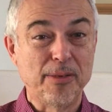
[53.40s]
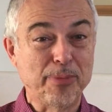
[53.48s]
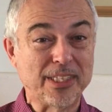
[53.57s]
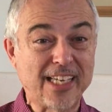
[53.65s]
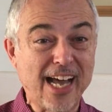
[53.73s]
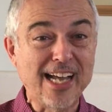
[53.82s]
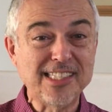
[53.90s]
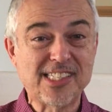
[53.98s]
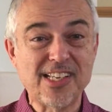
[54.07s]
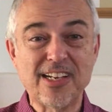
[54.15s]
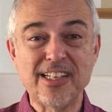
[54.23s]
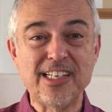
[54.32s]
But God
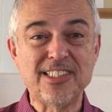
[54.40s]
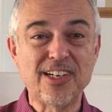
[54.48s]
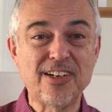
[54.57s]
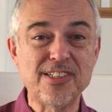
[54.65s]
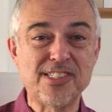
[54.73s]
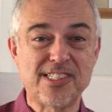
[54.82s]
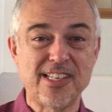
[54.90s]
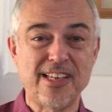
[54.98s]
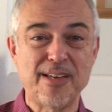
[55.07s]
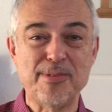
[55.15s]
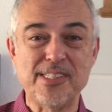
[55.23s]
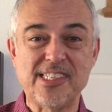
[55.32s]
suddenly turns to
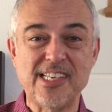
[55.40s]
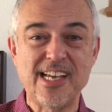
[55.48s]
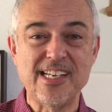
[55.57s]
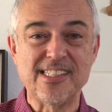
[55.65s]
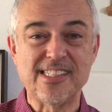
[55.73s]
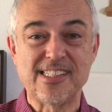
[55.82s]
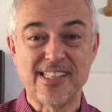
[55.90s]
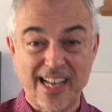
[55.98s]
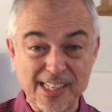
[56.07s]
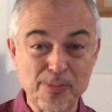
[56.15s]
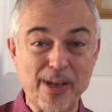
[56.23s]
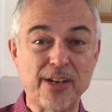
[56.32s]
them and says,
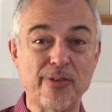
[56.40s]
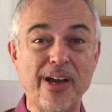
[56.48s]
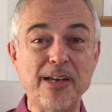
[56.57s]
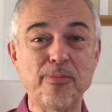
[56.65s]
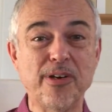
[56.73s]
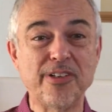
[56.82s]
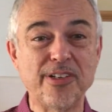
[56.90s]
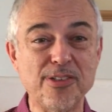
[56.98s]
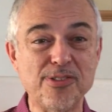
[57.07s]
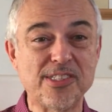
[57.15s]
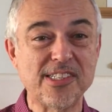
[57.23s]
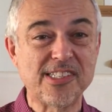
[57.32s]
as my grandmother
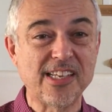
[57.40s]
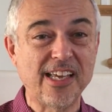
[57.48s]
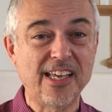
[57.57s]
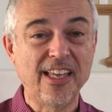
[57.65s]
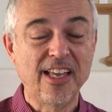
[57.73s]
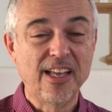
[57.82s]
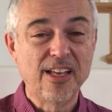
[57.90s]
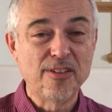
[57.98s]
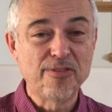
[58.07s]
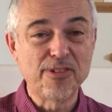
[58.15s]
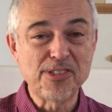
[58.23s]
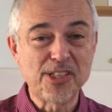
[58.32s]
used to say,
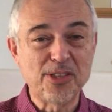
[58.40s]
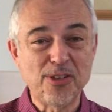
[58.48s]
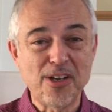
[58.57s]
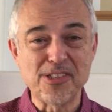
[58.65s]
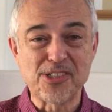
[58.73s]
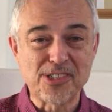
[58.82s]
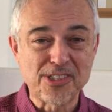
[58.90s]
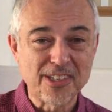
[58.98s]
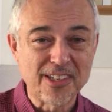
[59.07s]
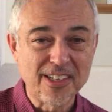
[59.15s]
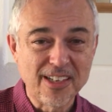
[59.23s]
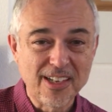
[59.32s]
Vusidus,
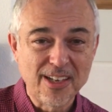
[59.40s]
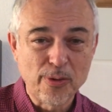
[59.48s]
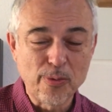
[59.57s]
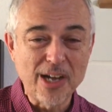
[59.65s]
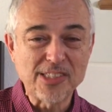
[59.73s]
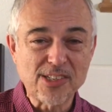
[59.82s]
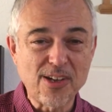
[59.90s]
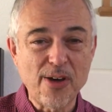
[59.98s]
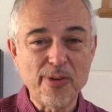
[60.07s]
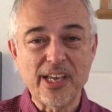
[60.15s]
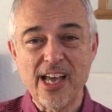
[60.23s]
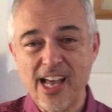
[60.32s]
what's
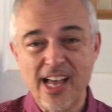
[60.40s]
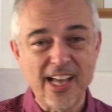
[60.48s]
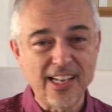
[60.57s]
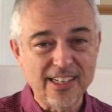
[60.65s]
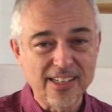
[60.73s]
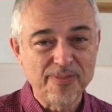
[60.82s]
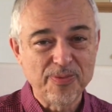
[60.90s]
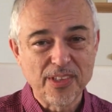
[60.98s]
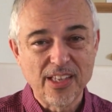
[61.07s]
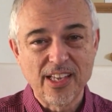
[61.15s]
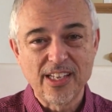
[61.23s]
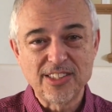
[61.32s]
going on?
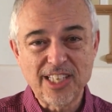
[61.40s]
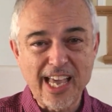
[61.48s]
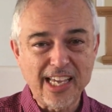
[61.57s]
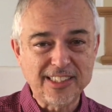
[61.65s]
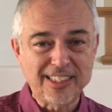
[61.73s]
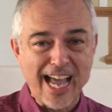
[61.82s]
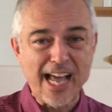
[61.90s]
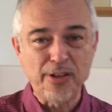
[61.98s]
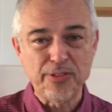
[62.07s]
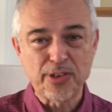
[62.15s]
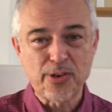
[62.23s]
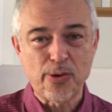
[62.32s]
Take
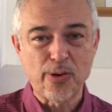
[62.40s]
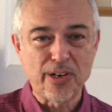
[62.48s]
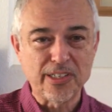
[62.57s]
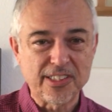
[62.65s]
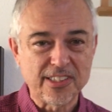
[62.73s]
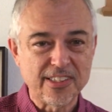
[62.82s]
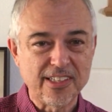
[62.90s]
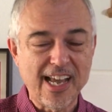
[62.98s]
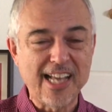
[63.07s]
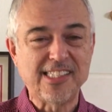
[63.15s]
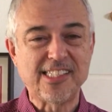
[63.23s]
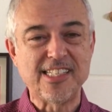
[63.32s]
down the court.
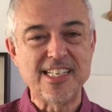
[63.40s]
It's